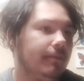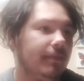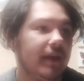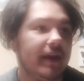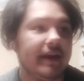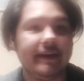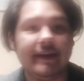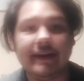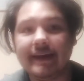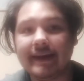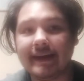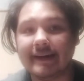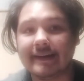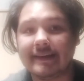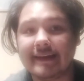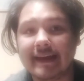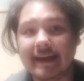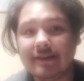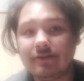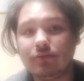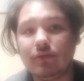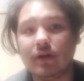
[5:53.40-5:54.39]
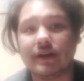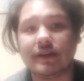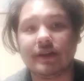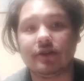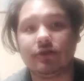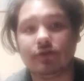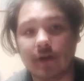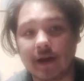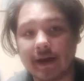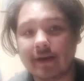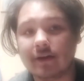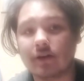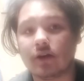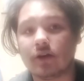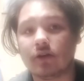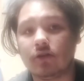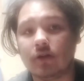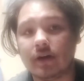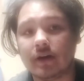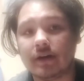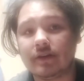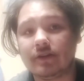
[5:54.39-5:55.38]
And again, guess what? The Dranger
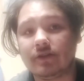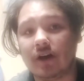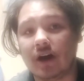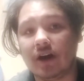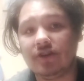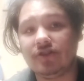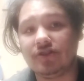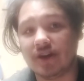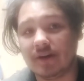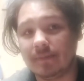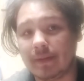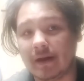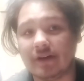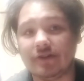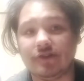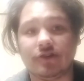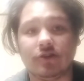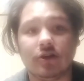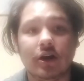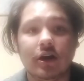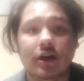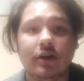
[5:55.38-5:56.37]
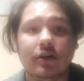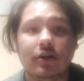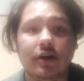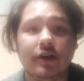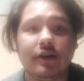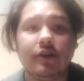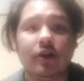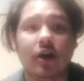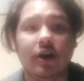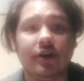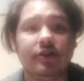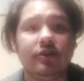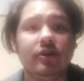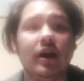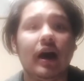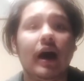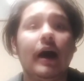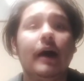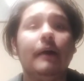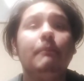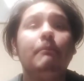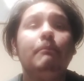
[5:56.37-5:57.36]
are going to talk shit about you. Going to call you
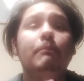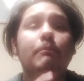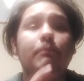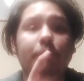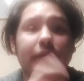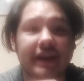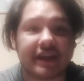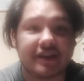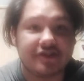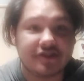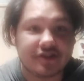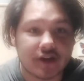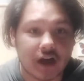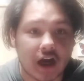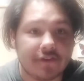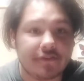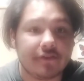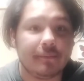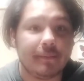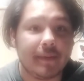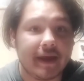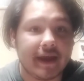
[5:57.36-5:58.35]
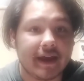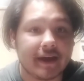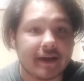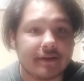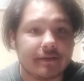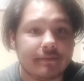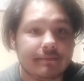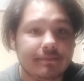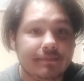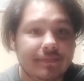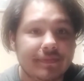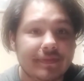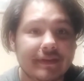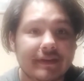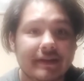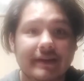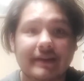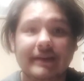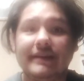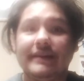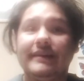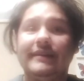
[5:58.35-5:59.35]
a bitch of a man.
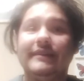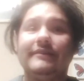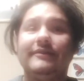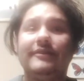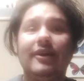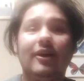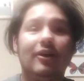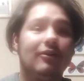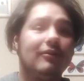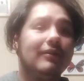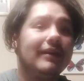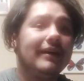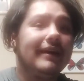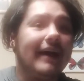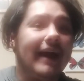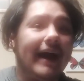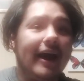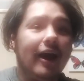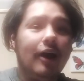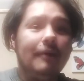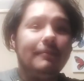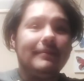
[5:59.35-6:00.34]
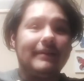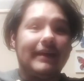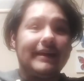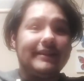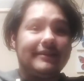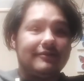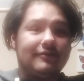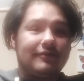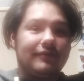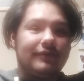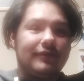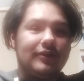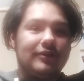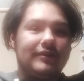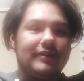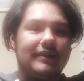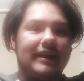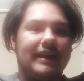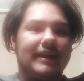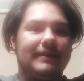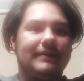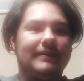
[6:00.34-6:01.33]
So, I hope you liked this review
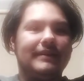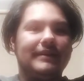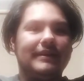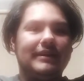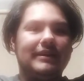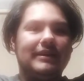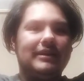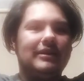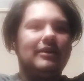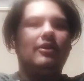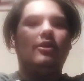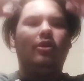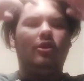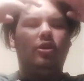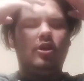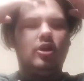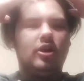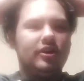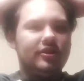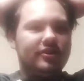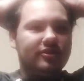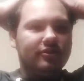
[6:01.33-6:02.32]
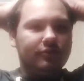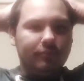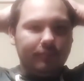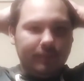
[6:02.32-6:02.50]
today. Or just